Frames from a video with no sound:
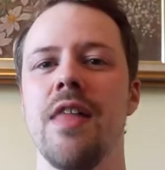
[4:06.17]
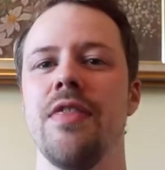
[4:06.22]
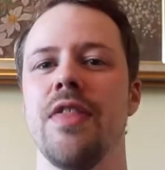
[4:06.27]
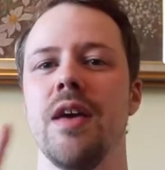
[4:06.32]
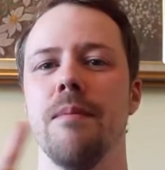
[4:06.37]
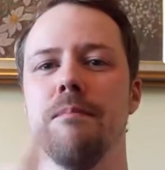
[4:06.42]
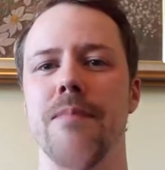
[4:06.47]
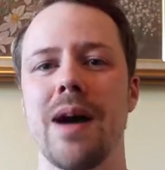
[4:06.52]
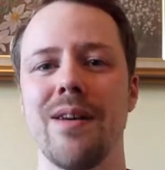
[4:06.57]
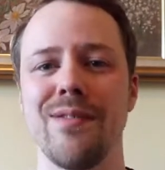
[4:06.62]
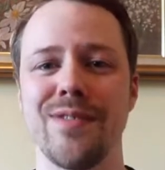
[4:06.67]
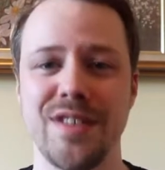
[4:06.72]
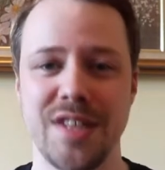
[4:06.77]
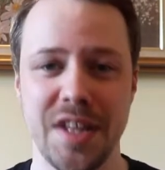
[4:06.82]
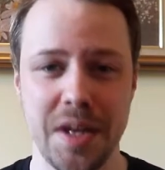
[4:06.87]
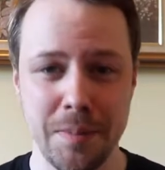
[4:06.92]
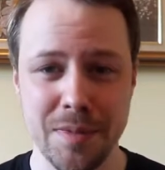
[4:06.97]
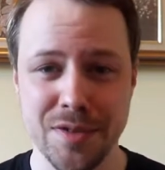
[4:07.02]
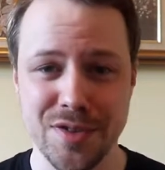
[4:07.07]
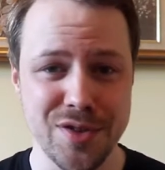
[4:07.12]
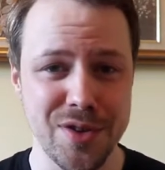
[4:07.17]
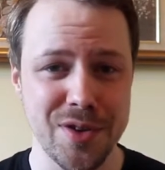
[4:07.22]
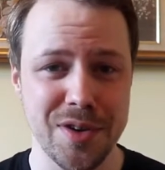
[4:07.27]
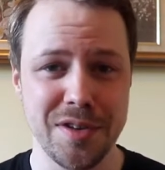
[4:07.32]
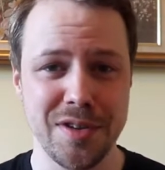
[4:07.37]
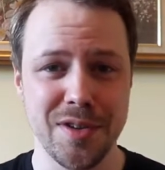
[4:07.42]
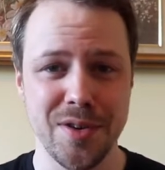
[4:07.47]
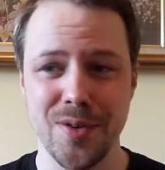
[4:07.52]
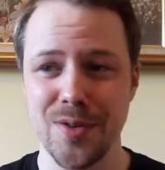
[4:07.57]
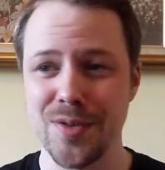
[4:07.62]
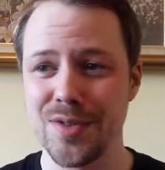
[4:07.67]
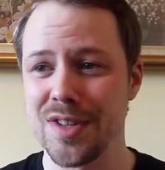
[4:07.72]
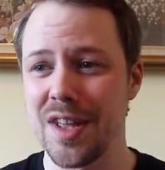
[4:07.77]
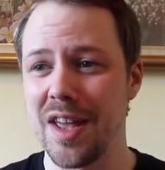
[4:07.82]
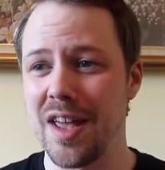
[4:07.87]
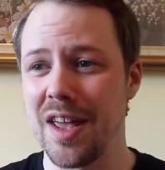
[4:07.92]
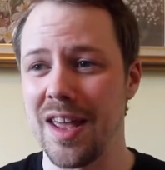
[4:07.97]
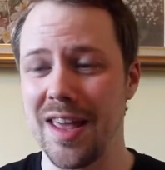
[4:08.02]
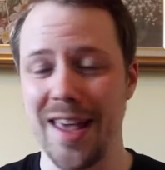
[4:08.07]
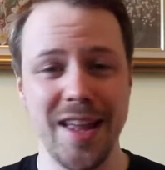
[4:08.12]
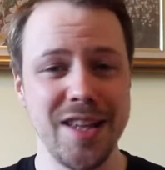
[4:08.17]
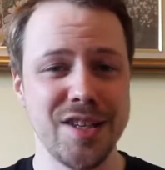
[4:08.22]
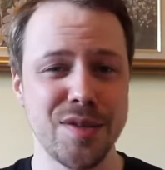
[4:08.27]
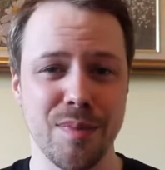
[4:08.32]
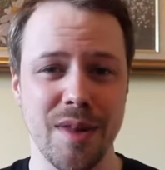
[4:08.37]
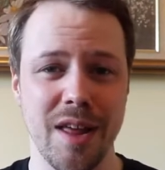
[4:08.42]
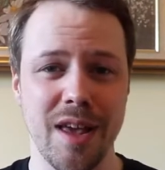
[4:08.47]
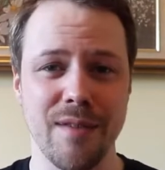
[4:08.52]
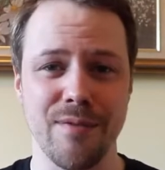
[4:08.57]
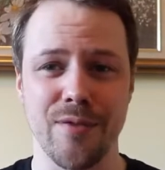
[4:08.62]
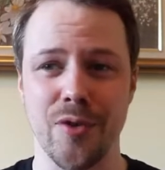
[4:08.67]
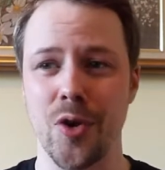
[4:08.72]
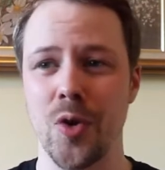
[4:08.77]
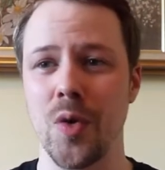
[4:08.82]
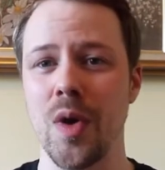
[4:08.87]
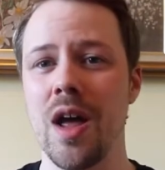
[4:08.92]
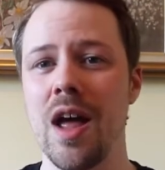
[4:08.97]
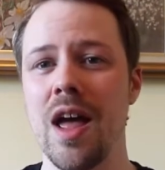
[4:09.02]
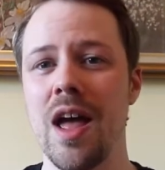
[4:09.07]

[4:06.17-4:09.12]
The amount of demons you can use each playthrough,